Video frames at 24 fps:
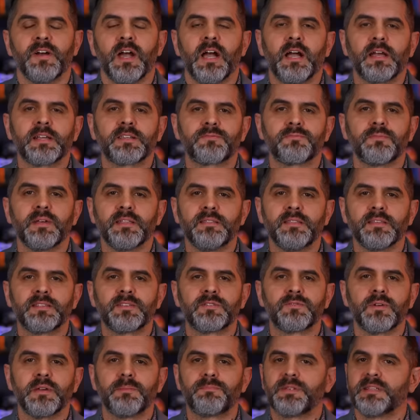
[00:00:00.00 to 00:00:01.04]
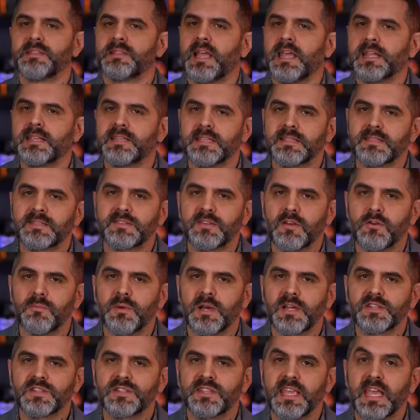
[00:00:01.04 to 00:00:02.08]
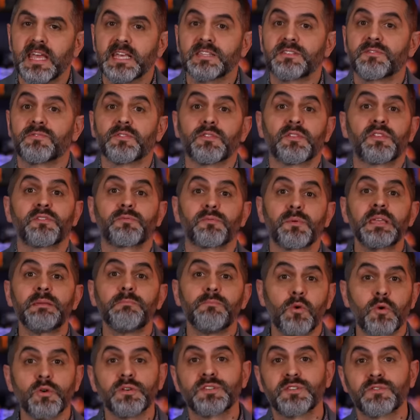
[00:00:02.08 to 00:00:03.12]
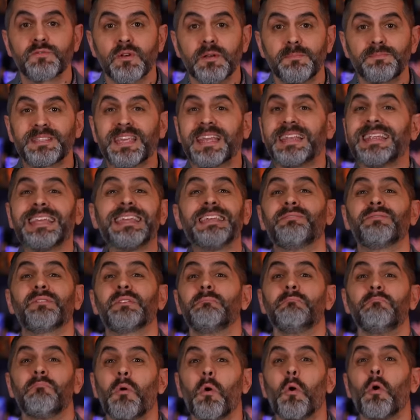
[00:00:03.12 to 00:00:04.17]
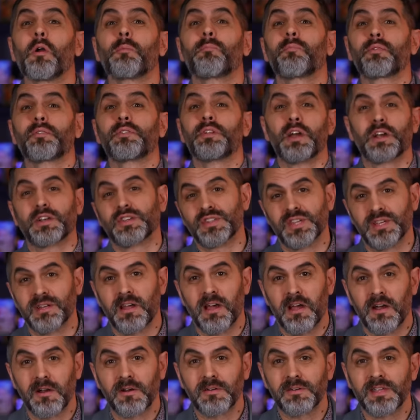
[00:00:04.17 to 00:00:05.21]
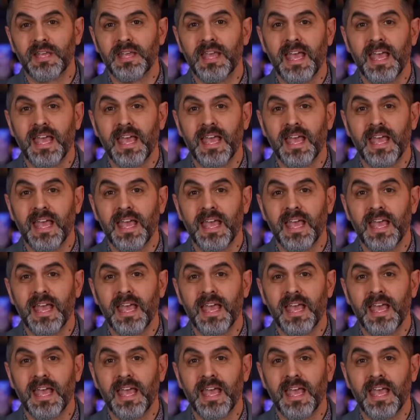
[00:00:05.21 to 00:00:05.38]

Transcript: Fox read the script and liked it so much they asked for three more scripts and even more production art.